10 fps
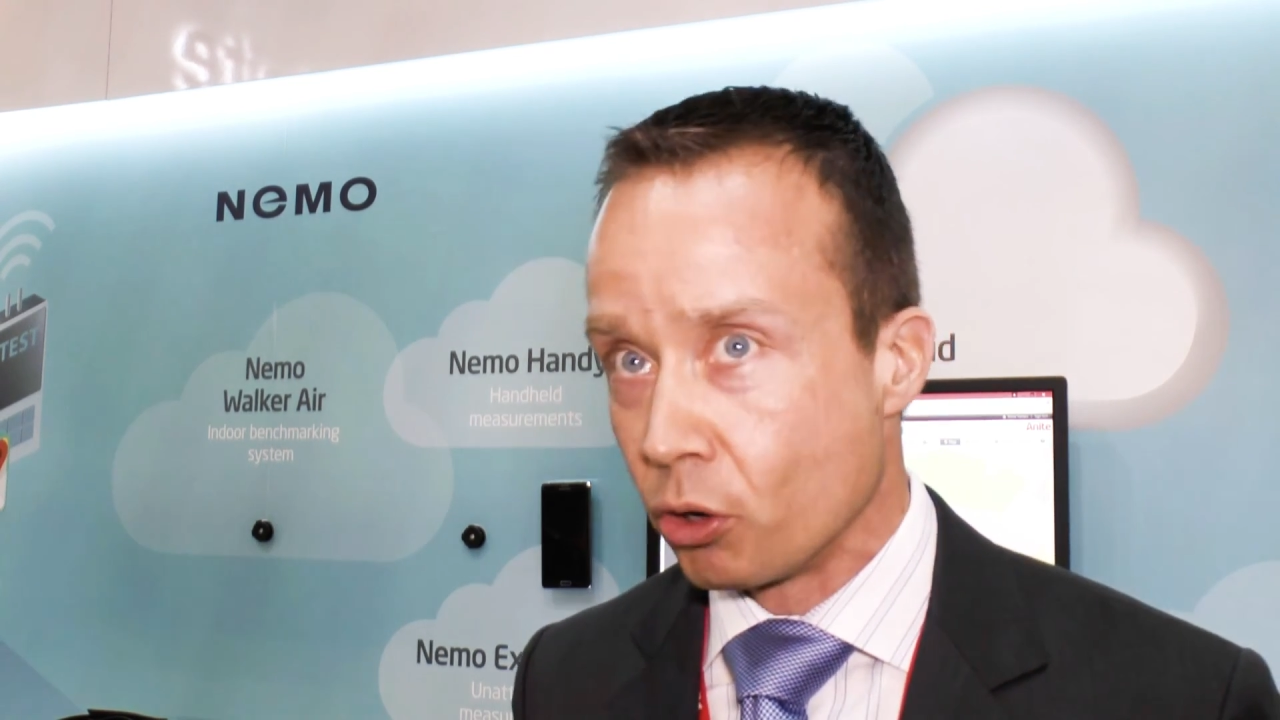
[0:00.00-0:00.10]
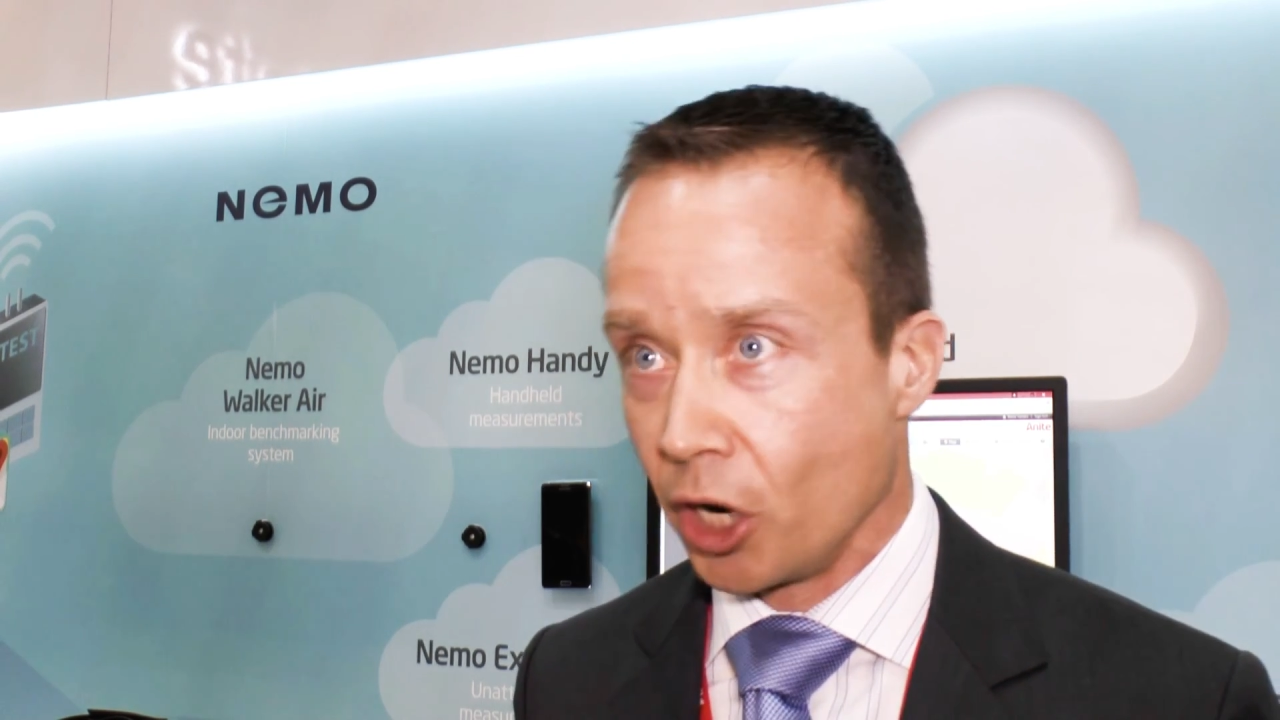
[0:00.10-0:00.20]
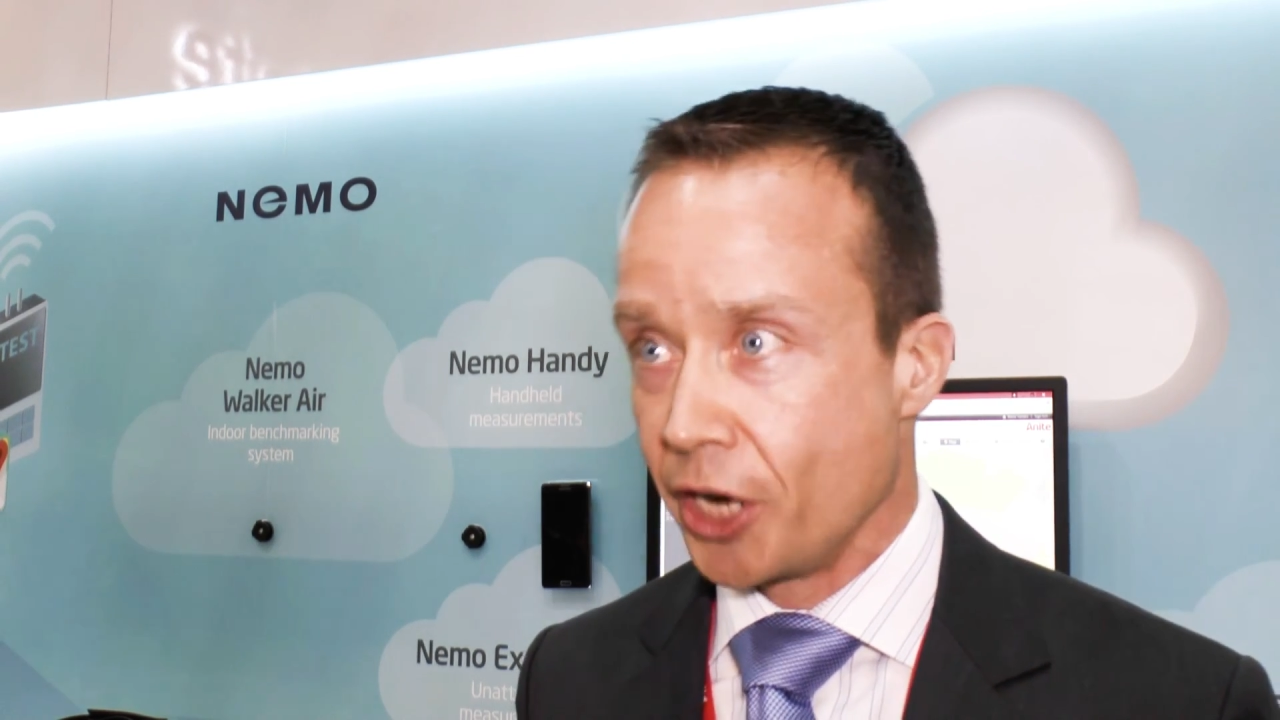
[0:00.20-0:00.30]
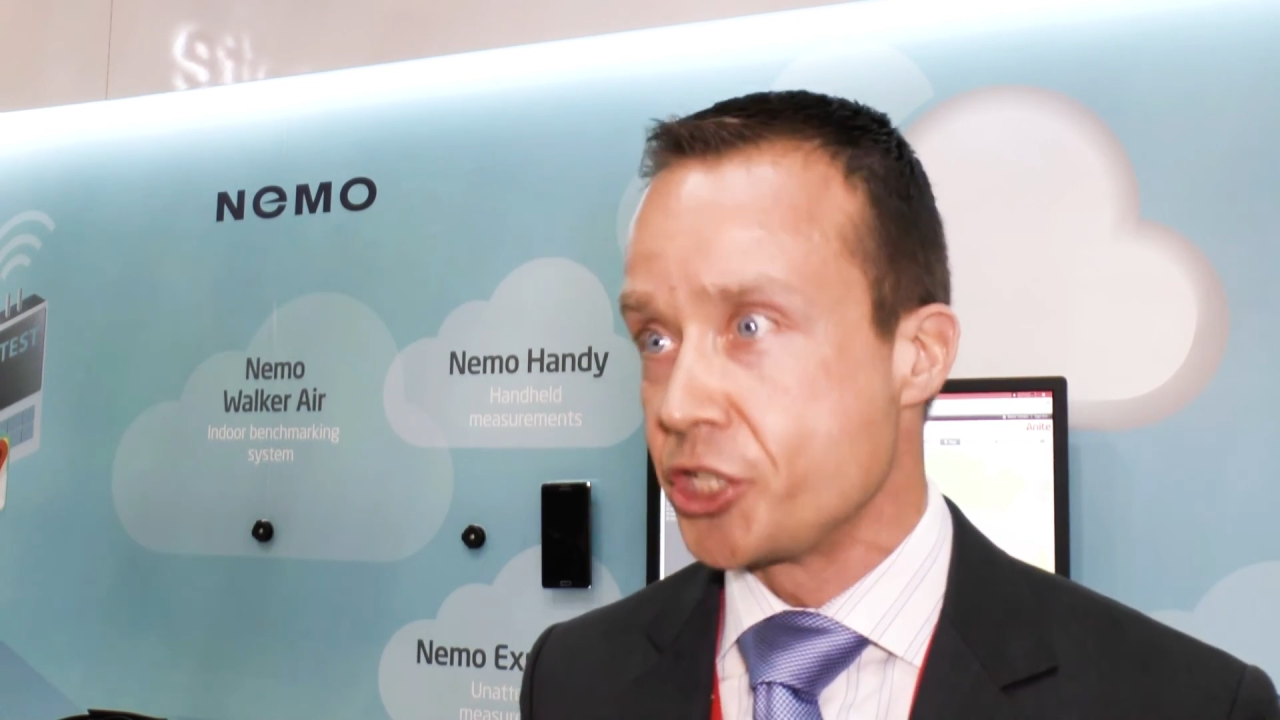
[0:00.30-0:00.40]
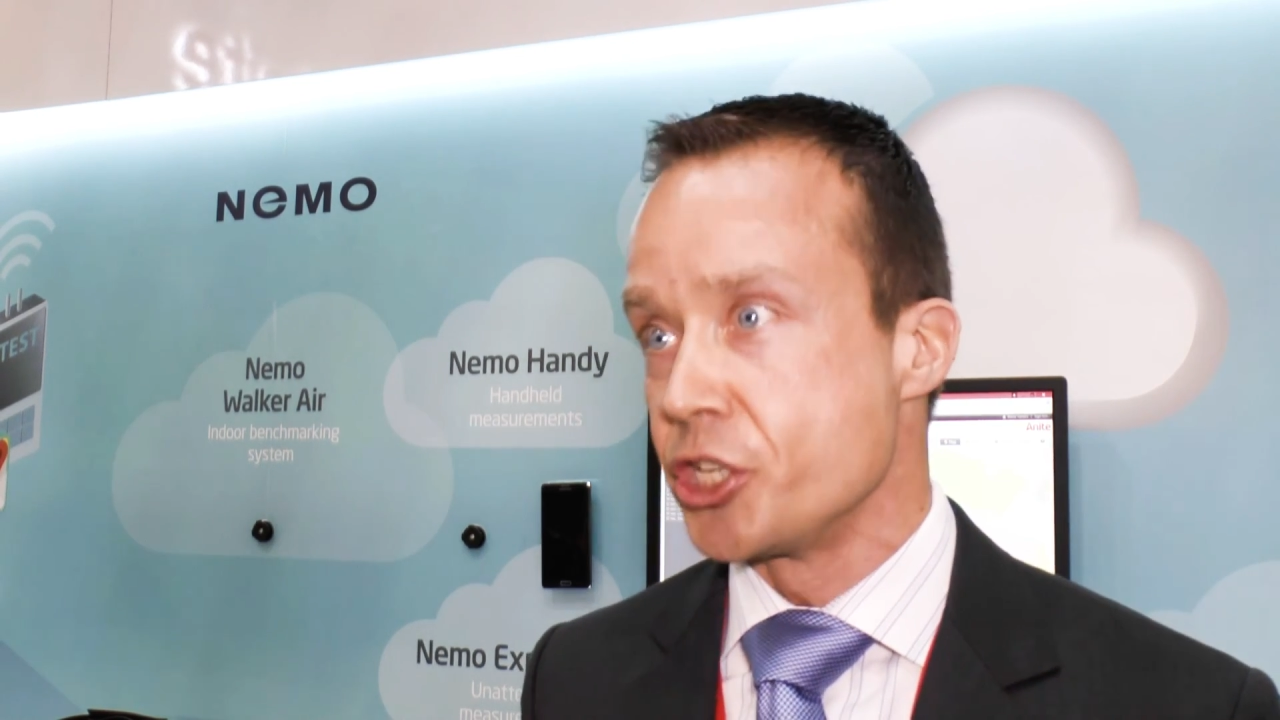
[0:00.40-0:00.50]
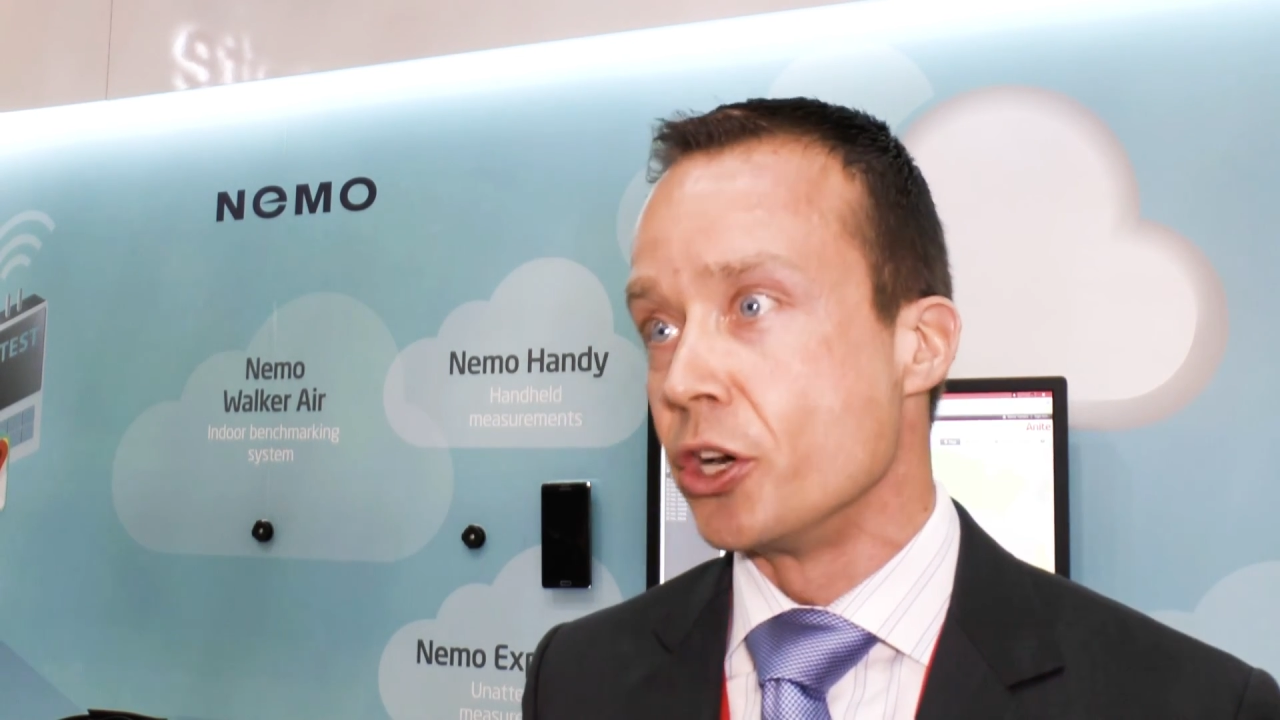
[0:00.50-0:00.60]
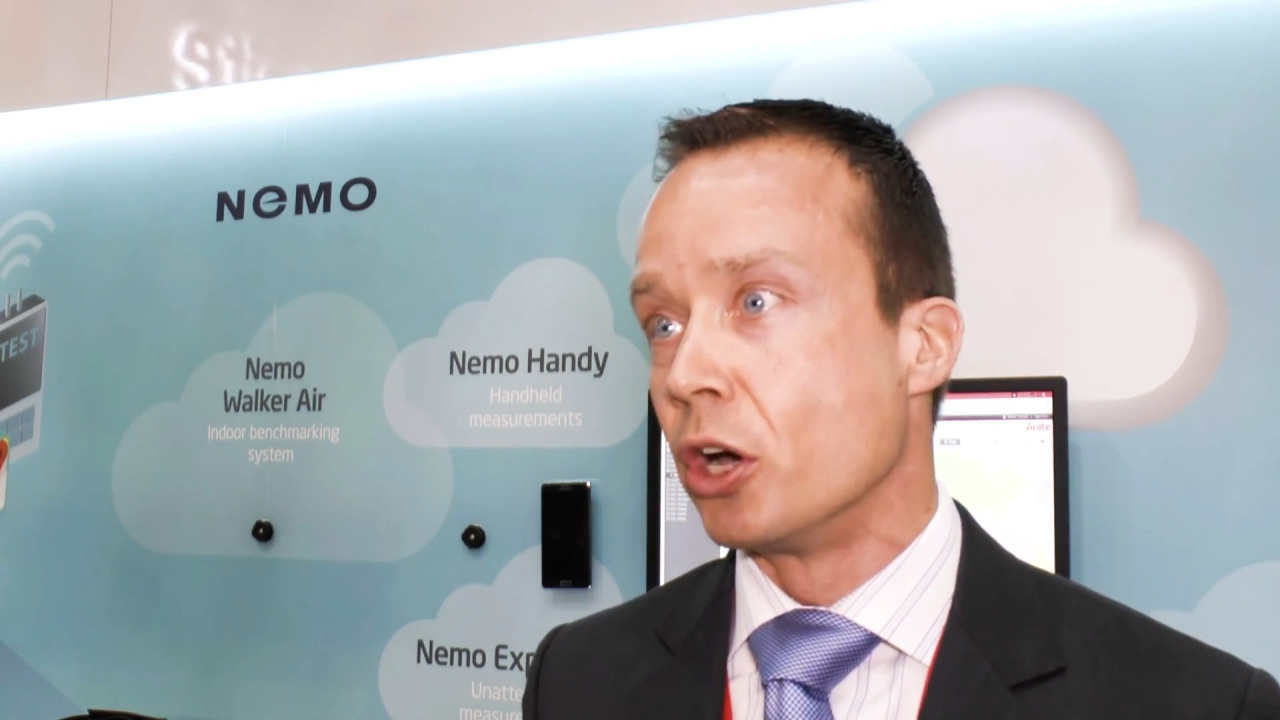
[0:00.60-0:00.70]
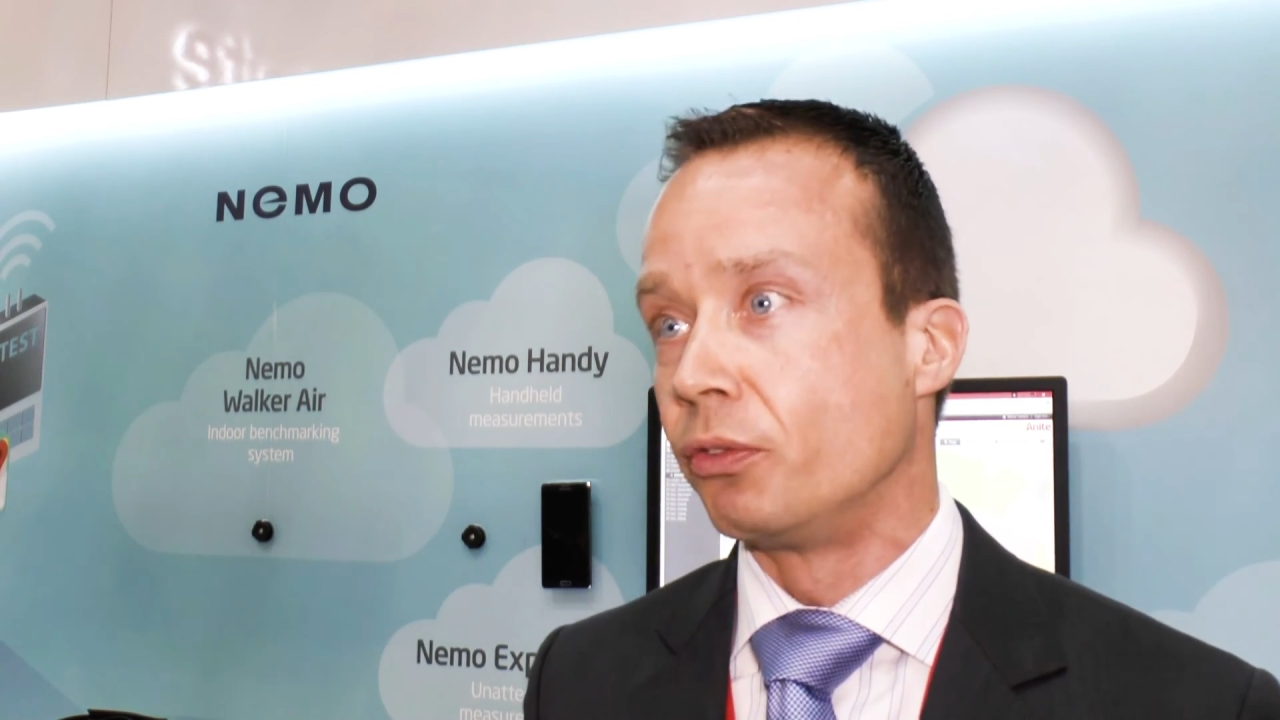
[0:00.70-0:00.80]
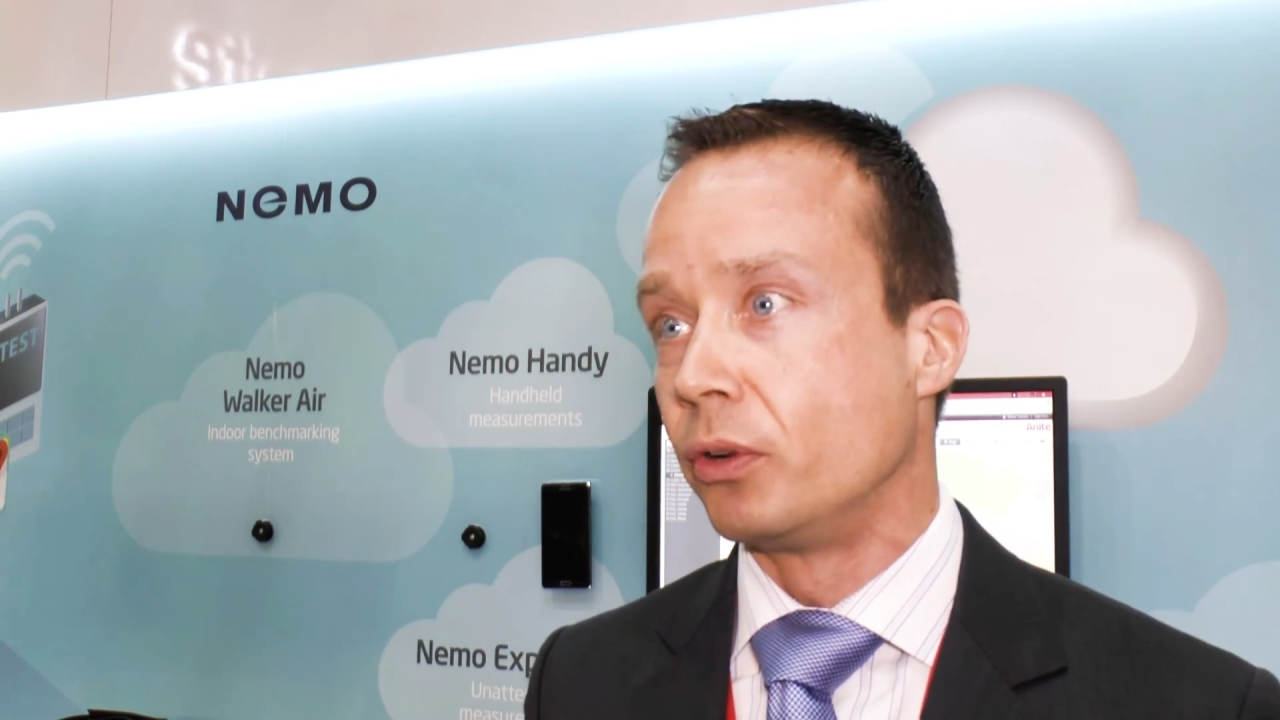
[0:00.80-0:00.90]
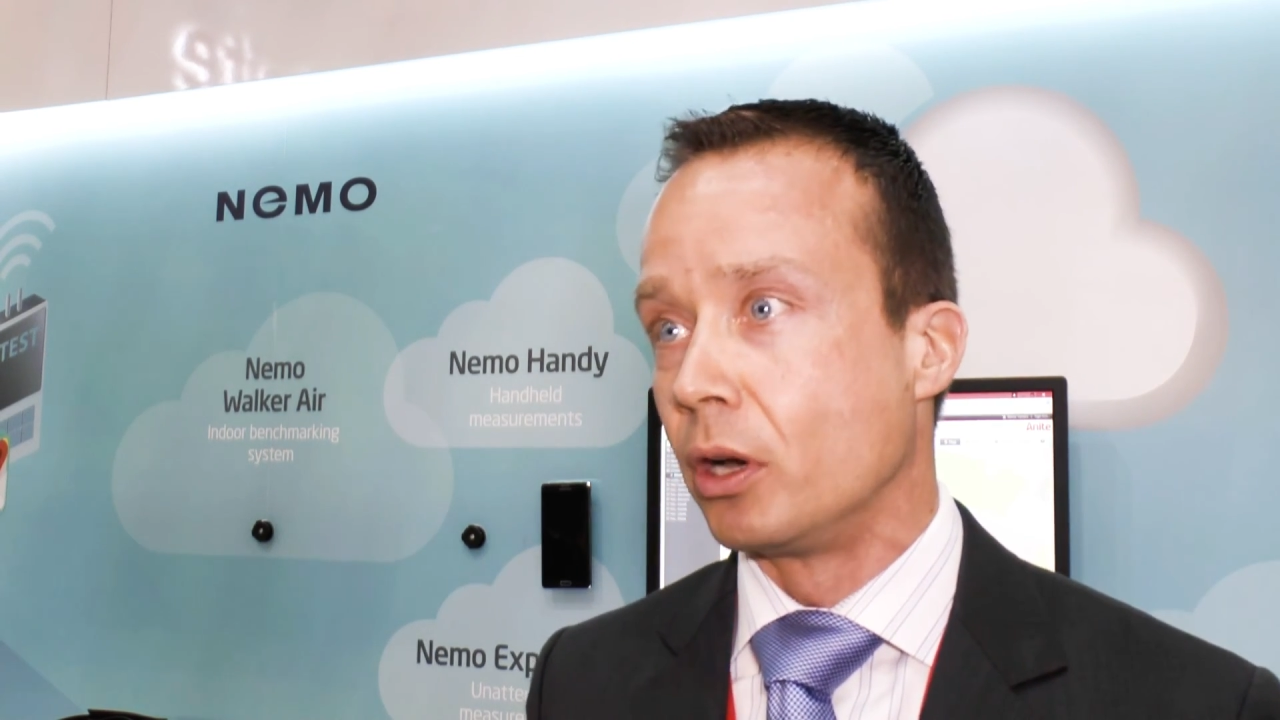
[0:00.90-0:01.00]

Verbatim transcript: collection of,